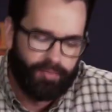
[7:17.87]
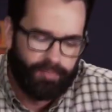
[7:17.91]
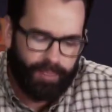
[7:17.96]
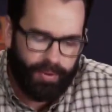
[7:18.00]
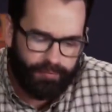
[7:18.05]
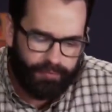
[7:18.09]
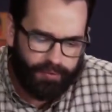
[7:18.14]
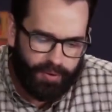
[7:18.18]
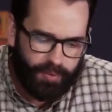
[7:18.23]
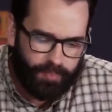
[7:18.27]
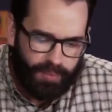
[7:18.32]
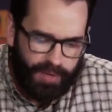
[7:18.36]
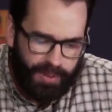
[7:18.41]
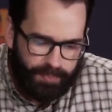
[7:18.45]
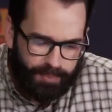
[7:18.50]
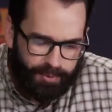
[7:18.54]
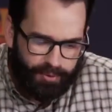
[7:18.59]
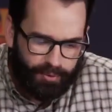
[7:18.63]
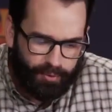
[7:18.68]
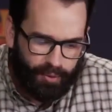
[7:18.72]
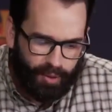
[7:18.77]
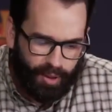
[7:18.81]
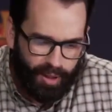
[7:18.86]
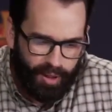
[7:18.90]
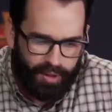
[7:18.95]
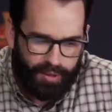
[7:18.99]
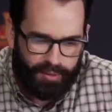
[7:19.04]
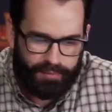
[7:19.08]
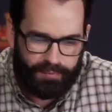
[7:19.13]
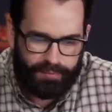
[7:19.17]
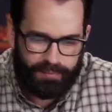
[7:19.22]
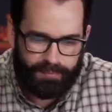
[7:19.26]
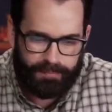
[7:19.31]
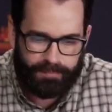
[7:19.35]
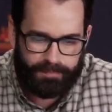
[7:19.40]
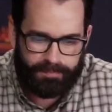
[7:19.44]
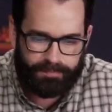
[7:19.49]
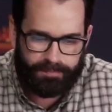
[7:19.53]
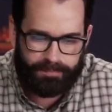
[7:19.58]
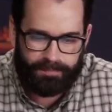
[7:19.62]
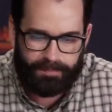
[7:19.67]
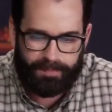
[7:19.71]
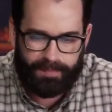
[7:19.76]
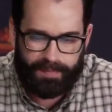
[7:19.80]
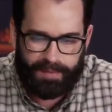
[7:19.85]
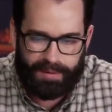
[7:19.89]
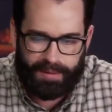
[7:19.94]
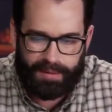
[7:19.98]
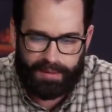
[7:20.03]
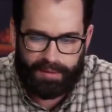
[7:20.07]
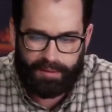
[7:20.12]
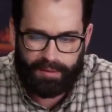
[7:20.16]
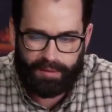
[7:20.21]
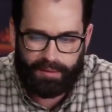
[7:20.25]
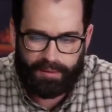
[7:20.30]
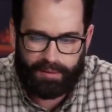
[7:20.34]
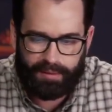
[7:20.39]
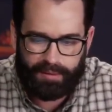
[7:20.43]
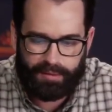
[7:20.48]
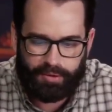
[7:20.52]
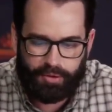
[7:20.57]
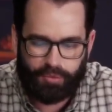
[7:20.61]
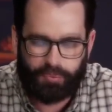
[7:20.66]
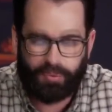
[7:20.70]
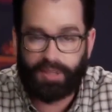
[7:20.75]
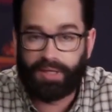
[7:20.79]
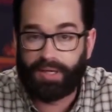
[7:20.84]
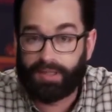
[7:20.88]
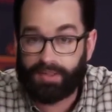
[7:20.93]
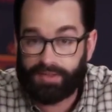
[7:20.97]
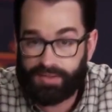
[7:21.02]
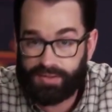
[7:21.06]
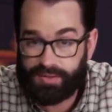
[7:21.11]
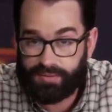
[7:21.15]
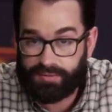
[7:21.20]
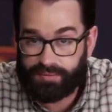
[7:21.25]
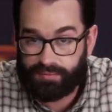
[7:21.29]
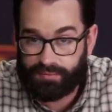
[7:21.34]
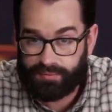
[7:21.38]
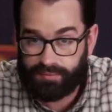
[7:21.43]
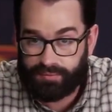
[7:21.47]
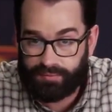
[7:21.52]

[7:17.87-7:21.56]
But for the people who are critics